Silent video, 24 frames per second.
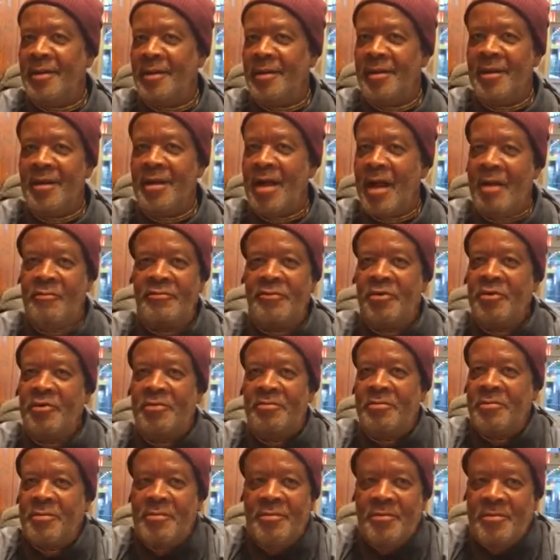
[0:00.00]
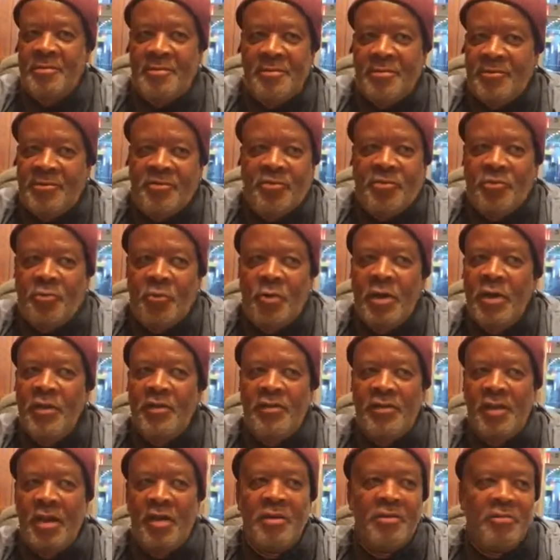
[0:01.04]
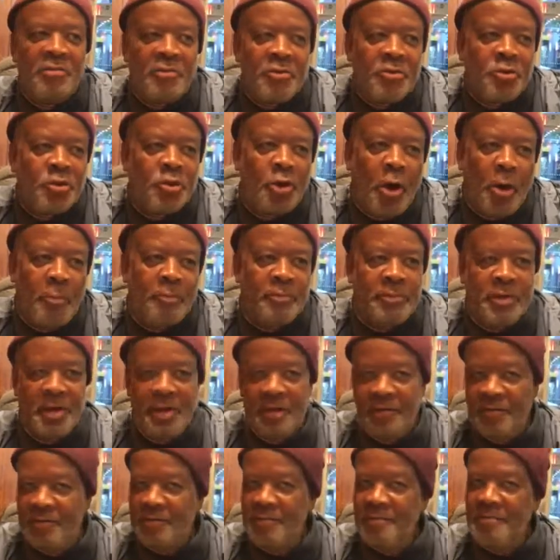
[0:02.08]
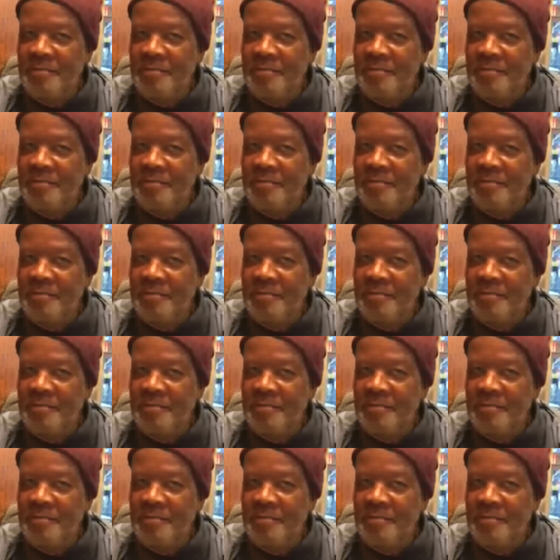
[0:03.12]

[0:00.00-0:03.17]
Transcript: he didn't have to squeeze things or chop things.